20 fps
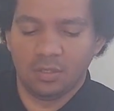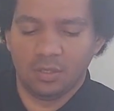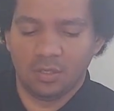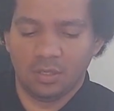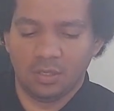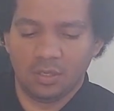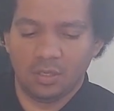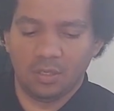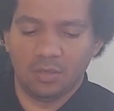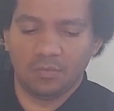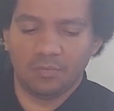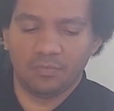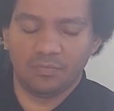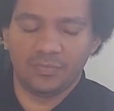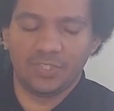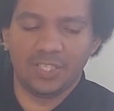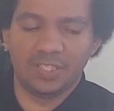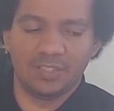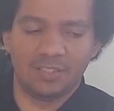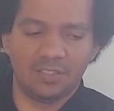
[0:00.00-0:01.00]

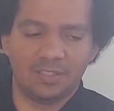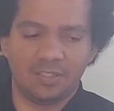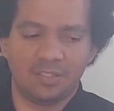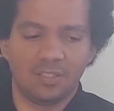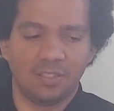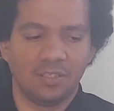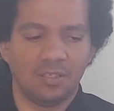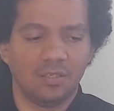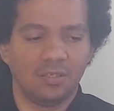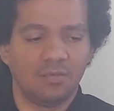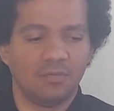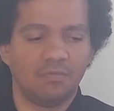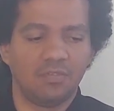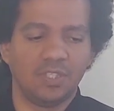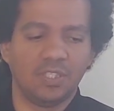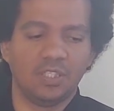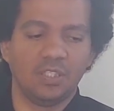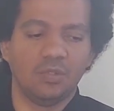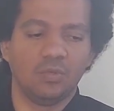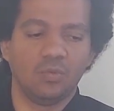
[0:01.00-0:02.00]
um, this um,
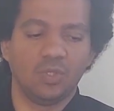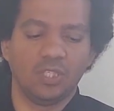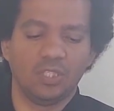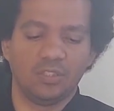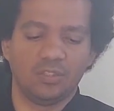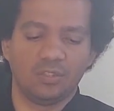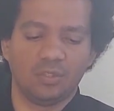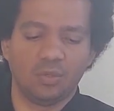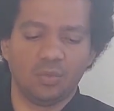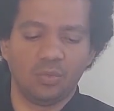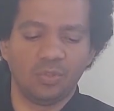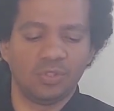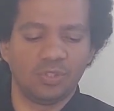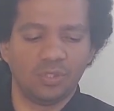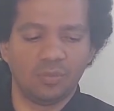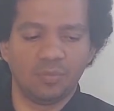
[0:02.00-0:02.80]
video is going